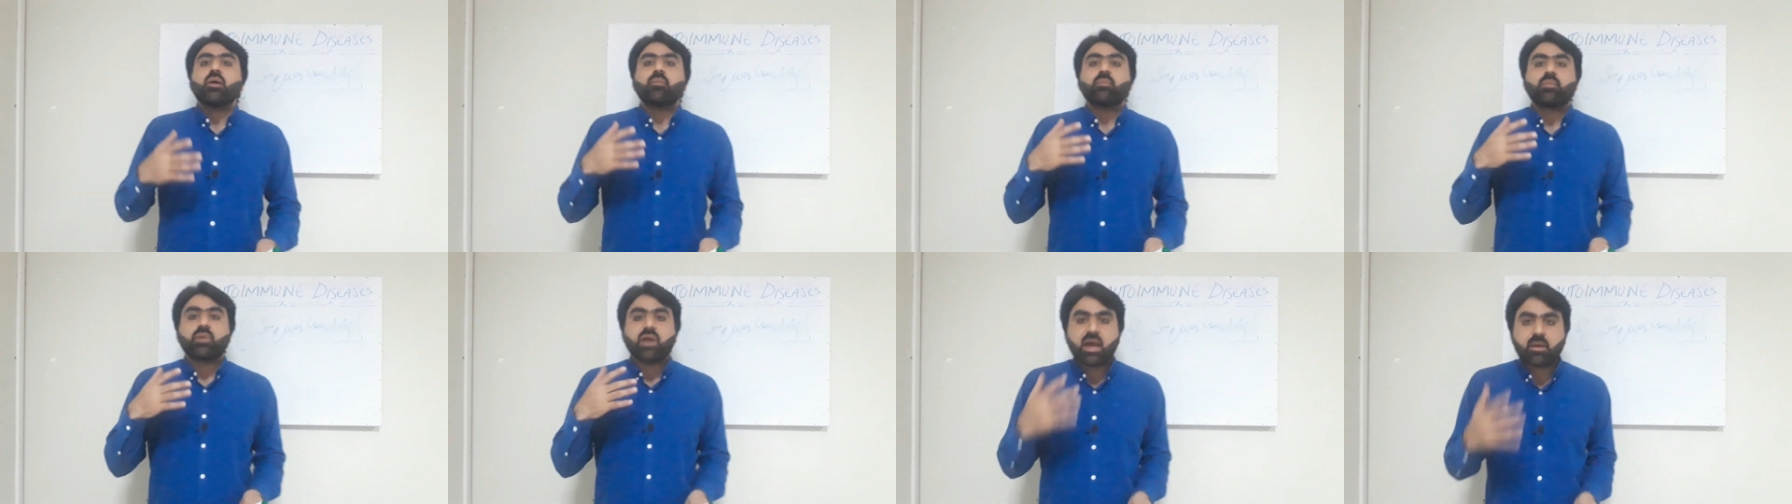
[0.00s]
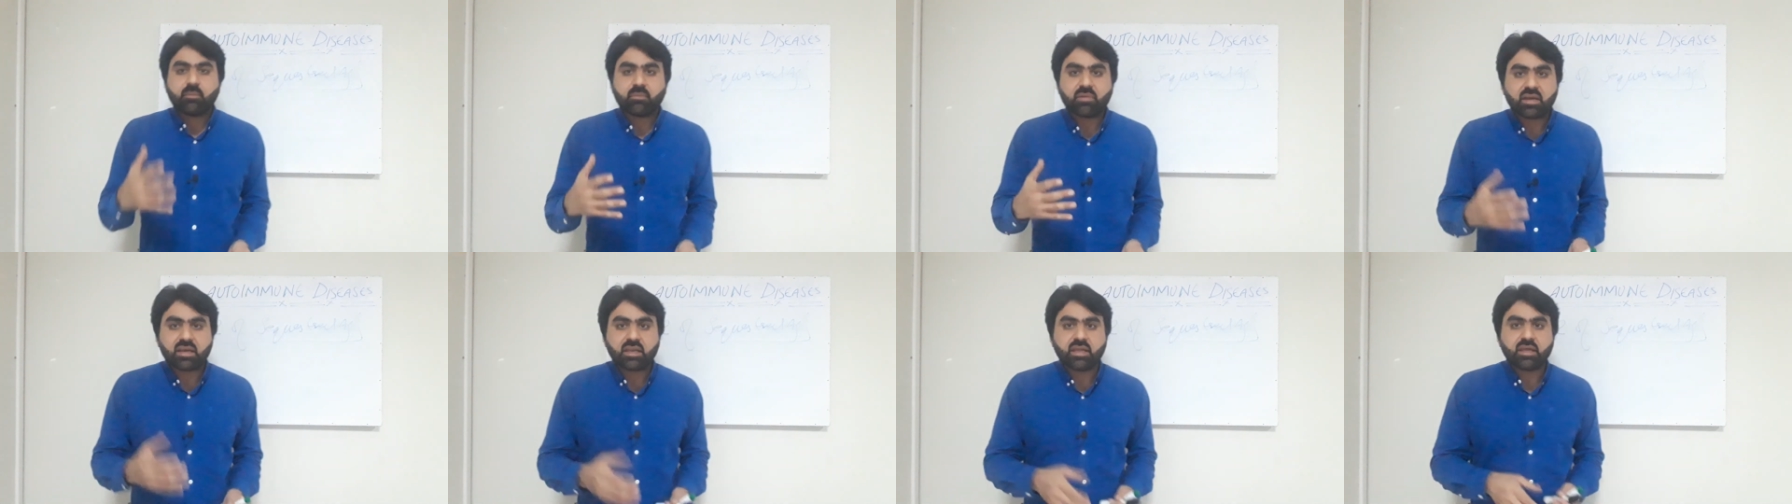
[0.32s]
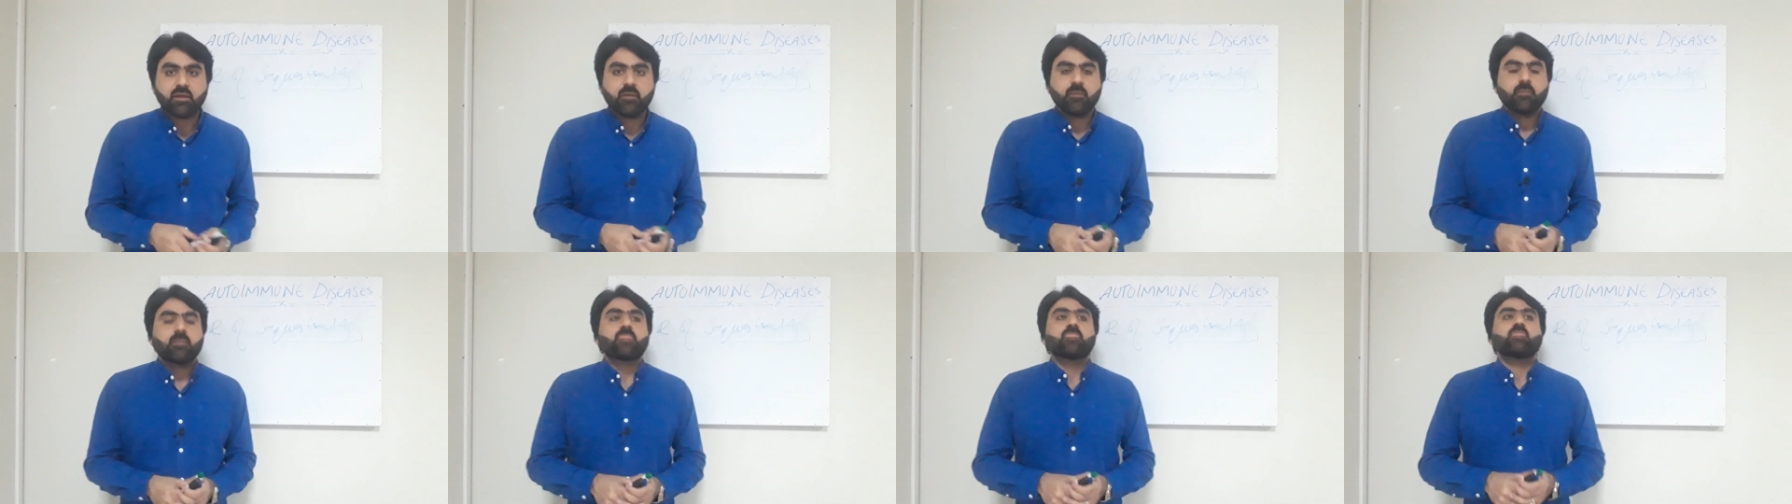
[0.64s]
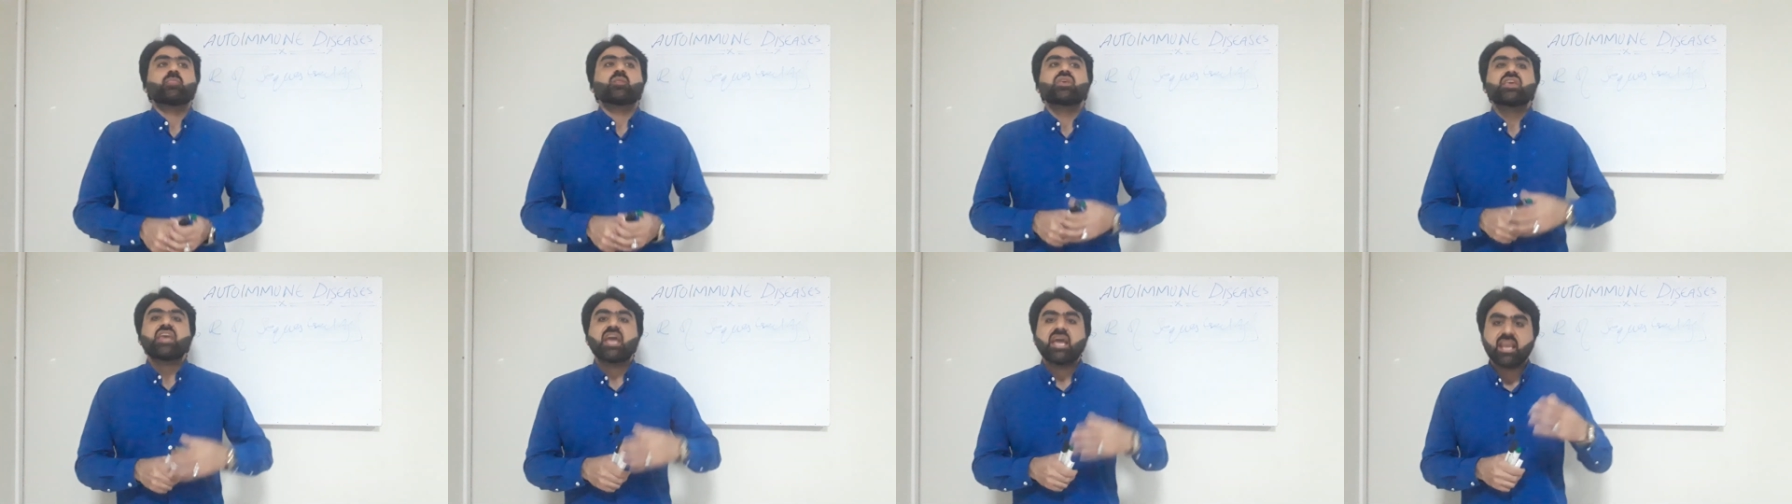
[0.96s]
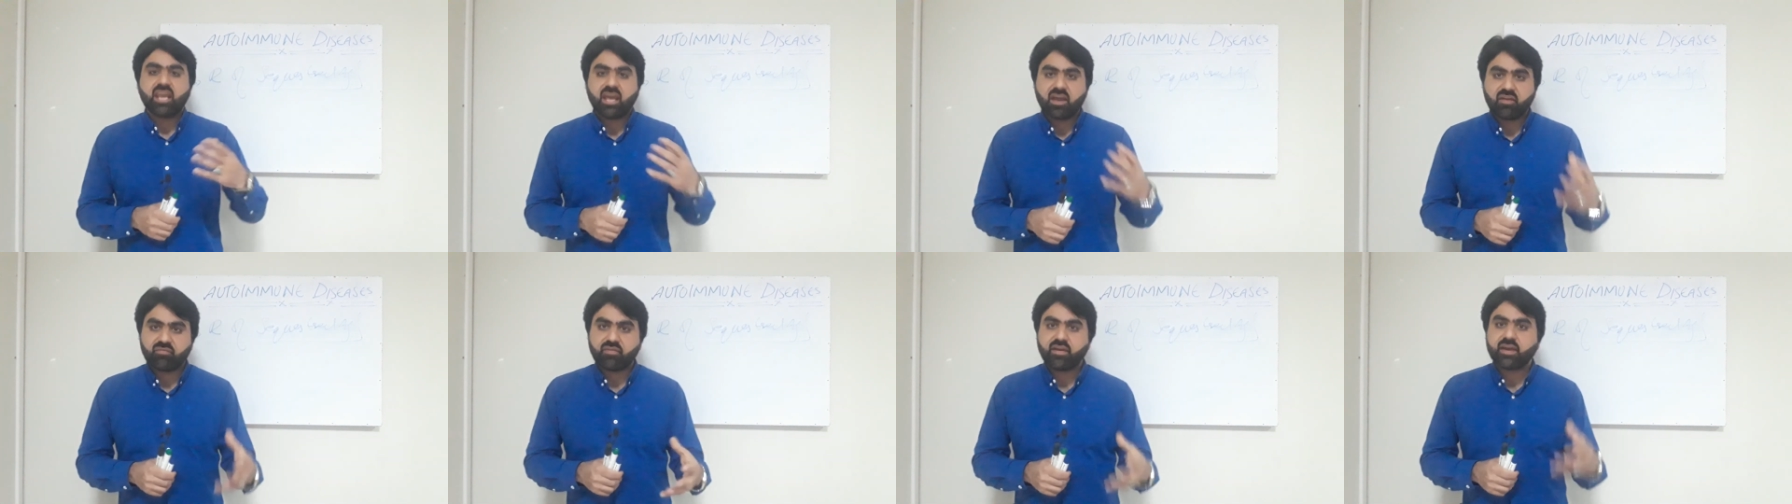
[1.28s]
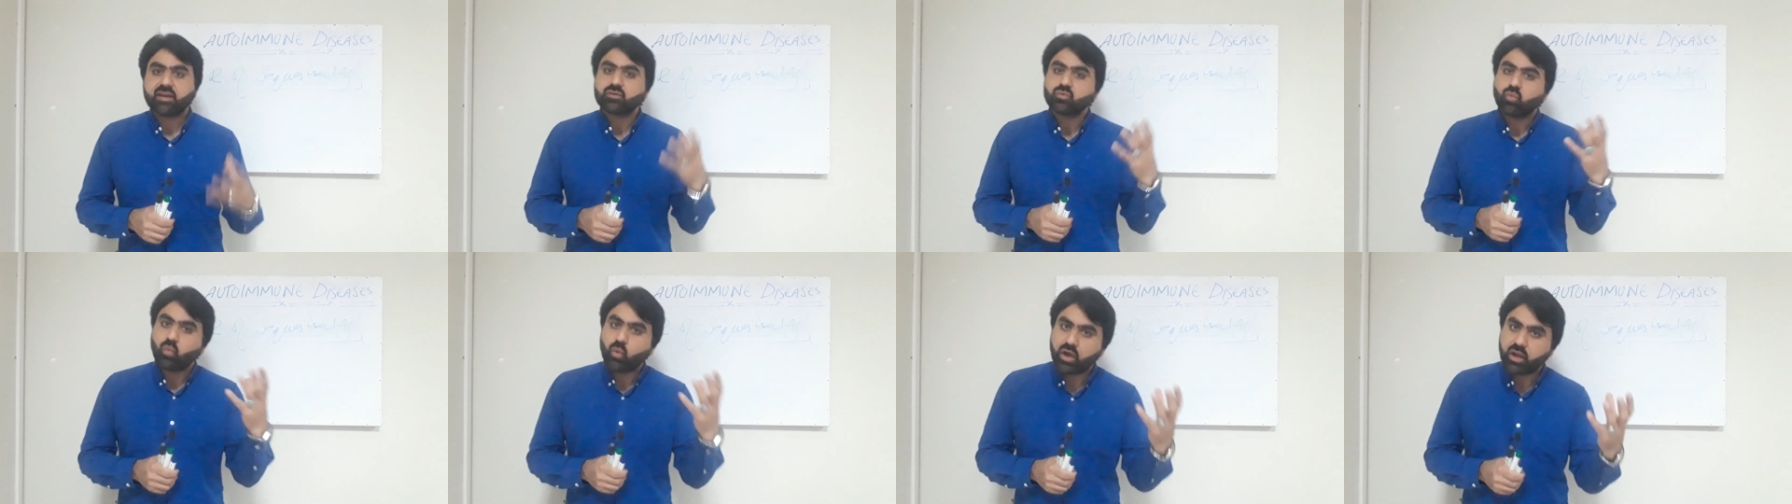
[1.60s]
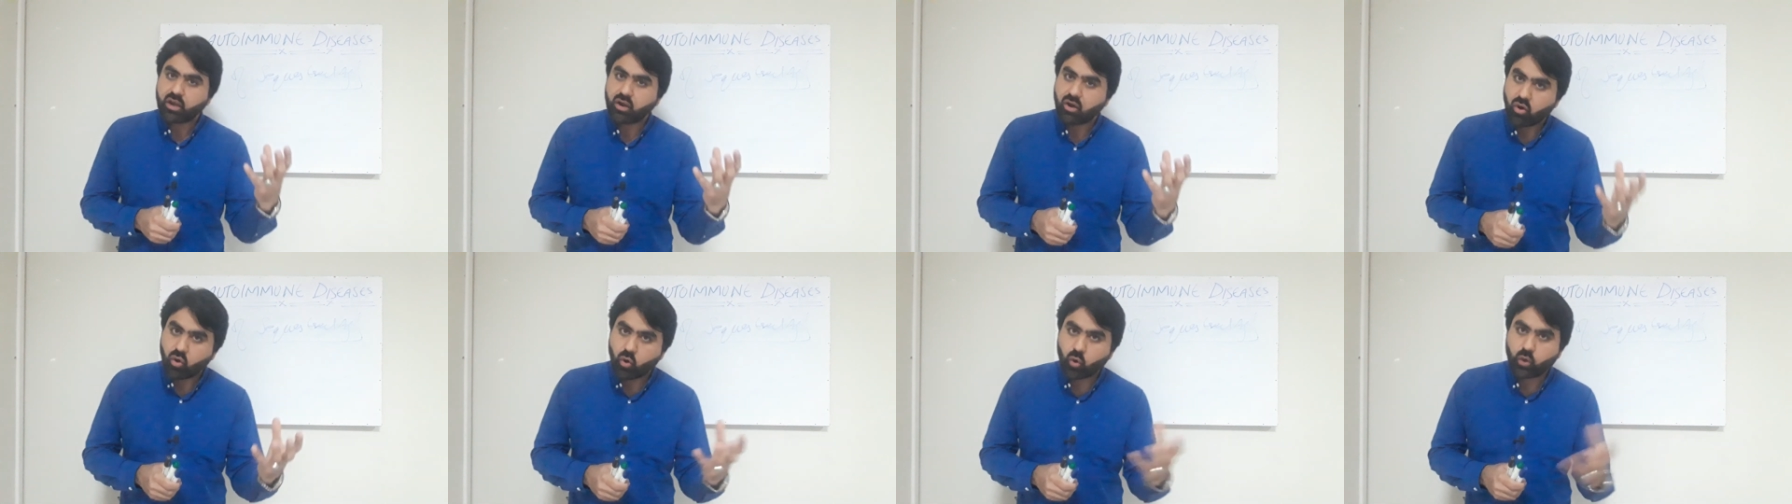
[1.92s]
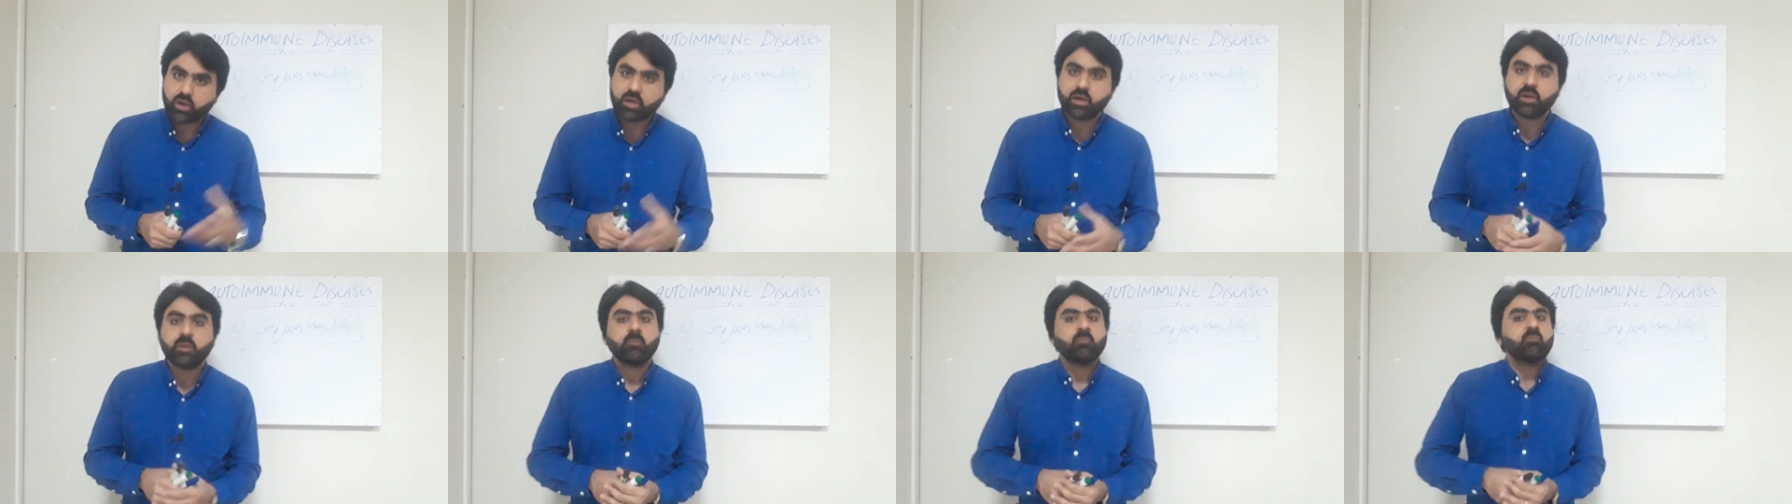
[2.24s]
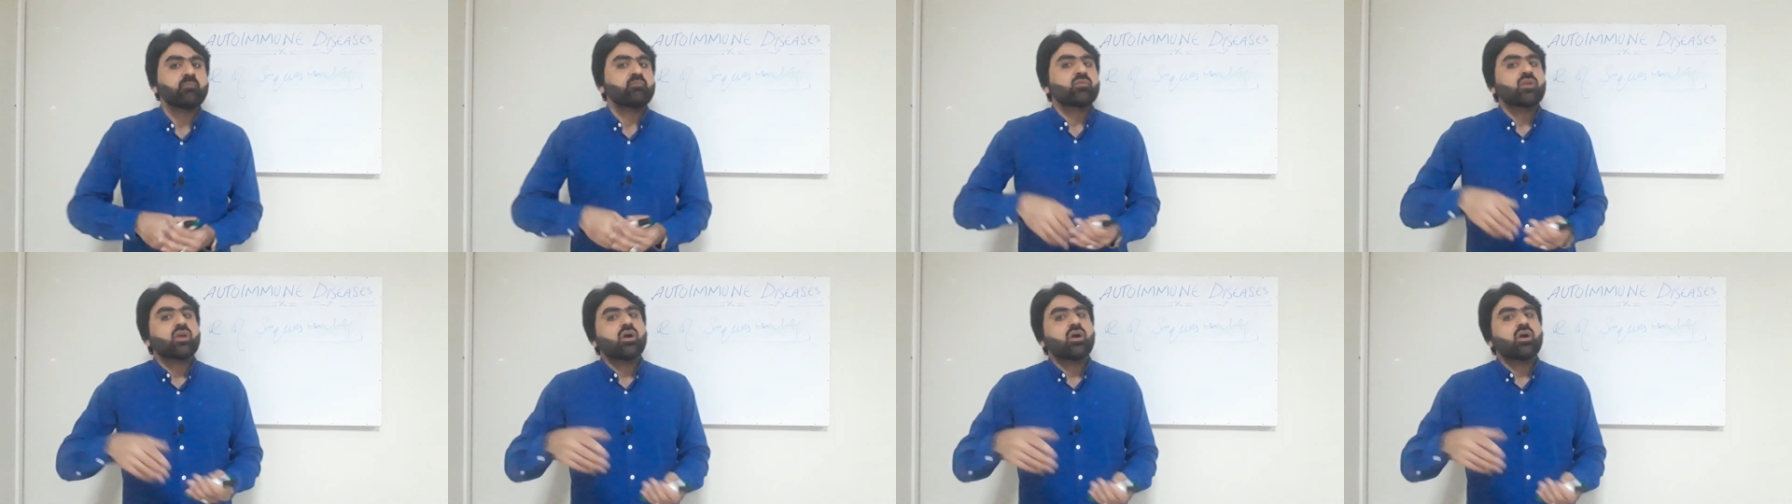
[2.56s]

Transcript: primarily can affect one organ